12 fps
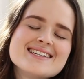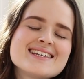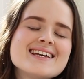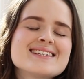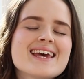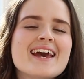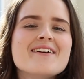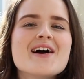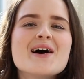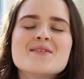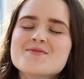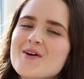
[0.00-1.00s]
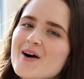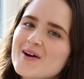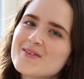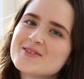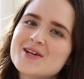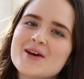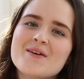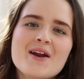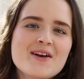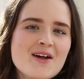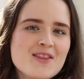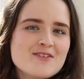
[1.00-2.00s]
guys, it's Kira and welcome to
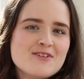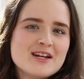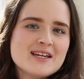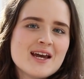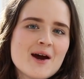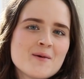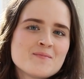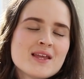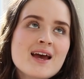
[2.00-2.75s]
another video.